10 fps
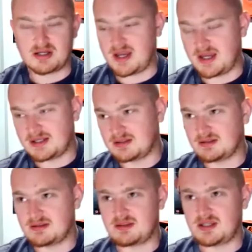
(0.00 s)

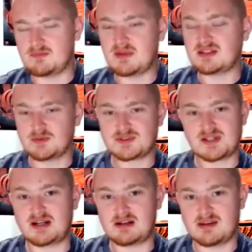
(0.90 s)
and the mental
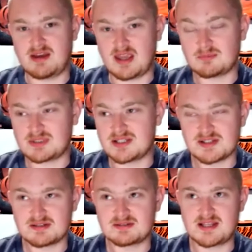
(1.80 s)
side of the game
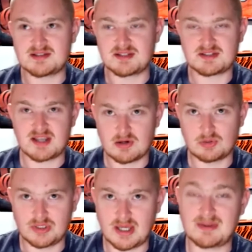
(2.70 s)
isn't necessarily.